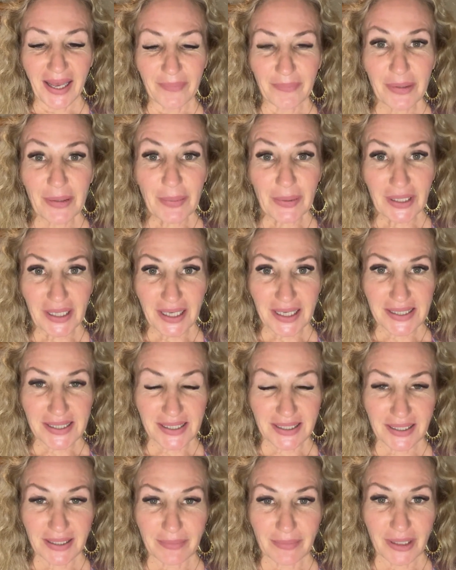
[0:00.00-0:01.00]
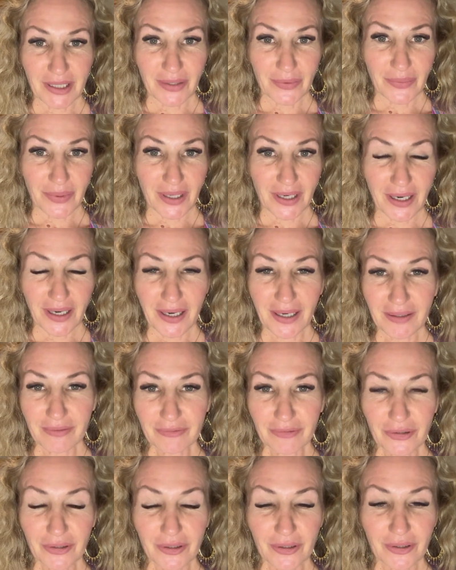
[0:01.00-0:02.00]
people are asking me where I
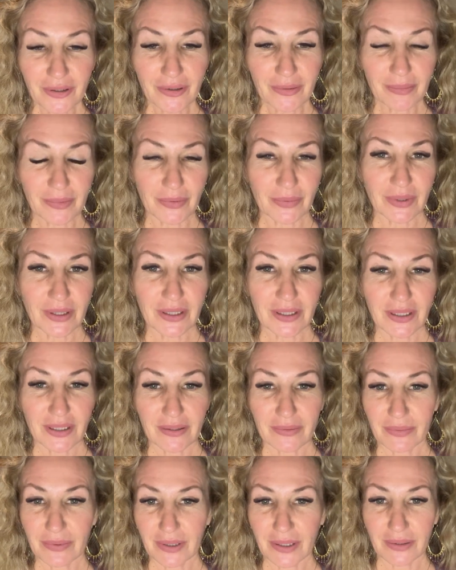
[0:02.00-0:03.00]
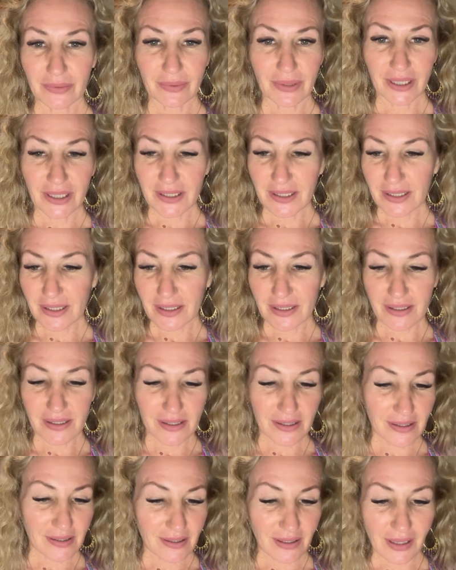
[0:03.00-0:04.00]
come from, or where is
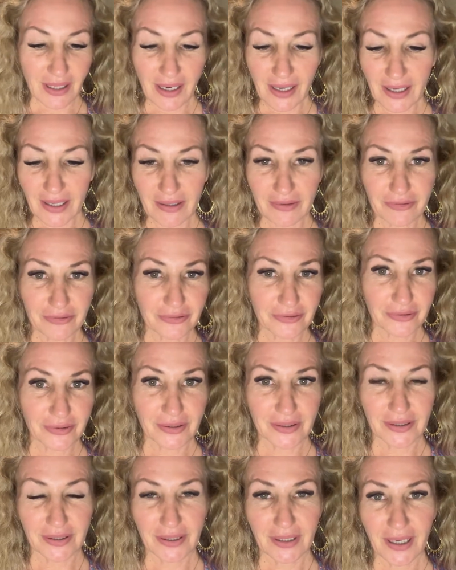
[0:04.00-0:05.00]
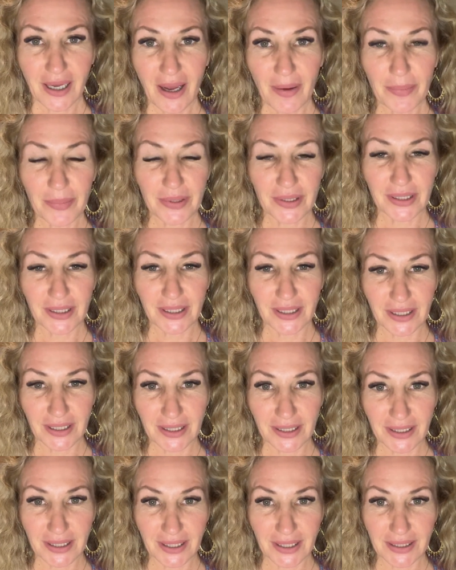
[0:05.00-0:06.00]
this life
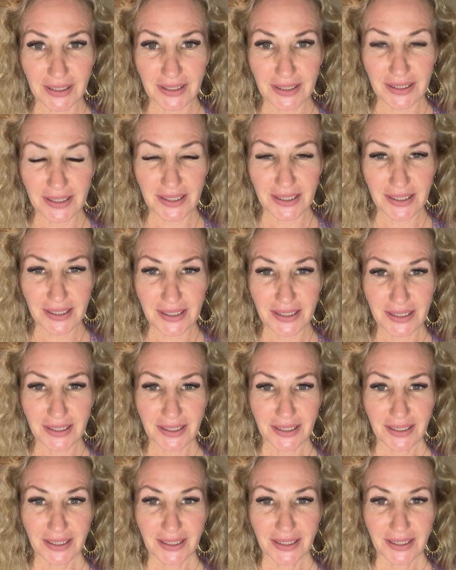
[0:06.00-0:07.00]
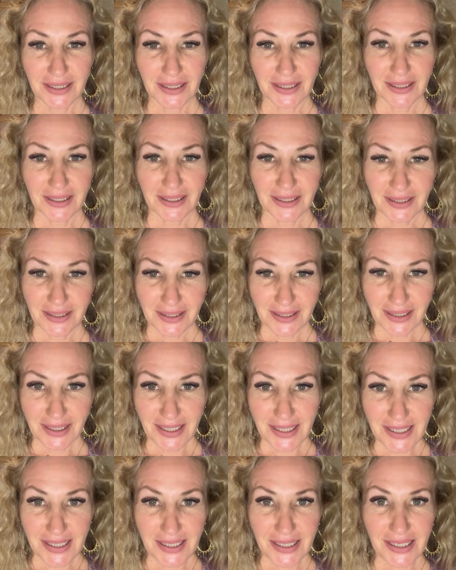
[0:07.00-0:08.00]
happening, and
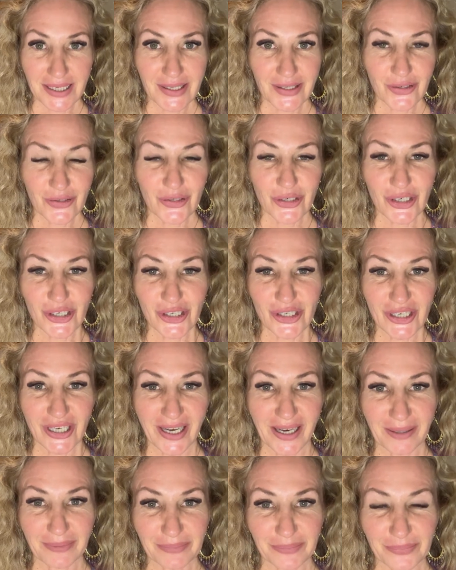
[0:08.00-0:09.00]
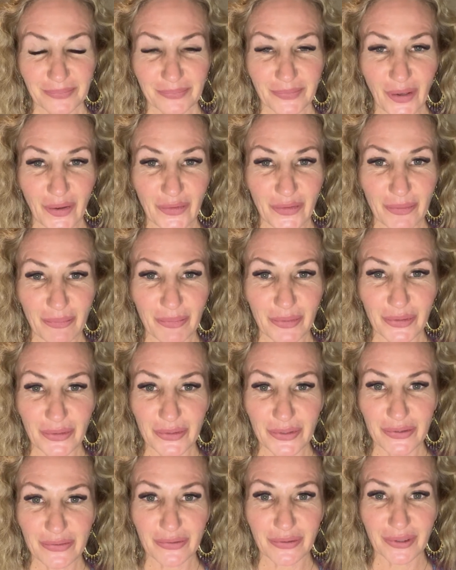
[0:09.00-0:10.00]
it's in Indonesia, on the
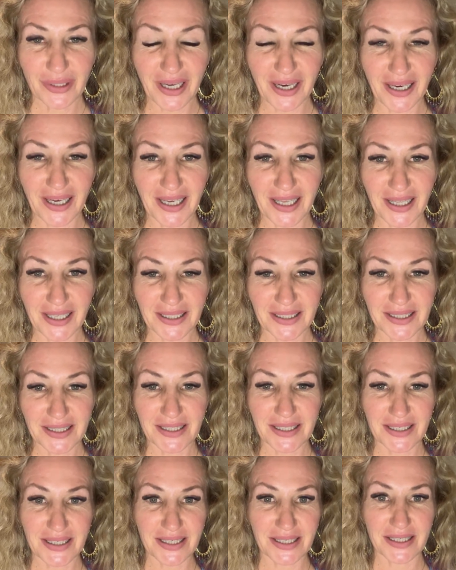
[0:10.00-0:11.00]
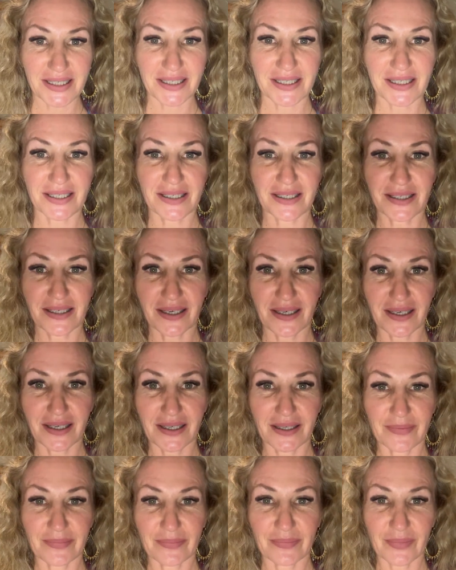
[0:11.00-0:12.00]
beautiful islands
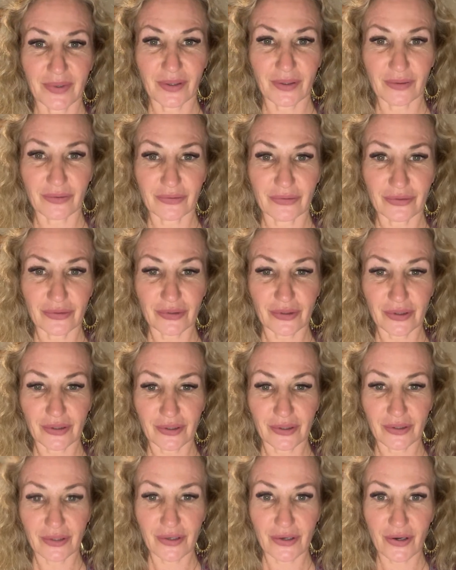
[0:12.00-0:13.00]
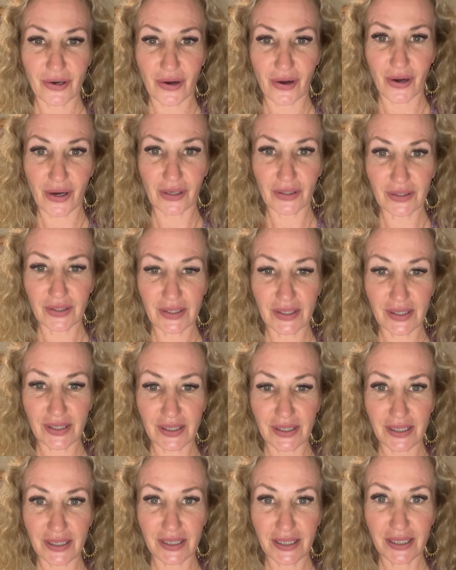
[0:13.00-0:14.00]
of
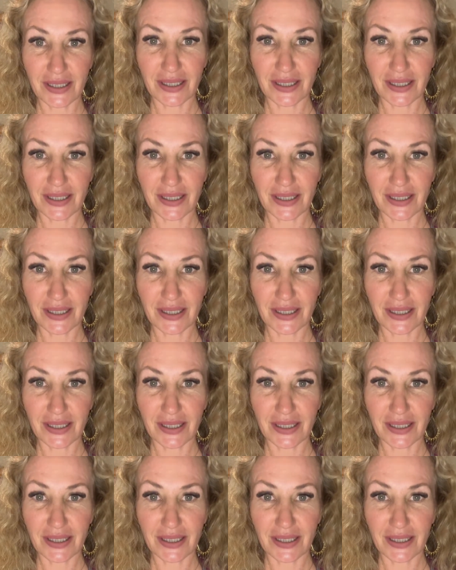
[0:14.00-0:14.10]
gods,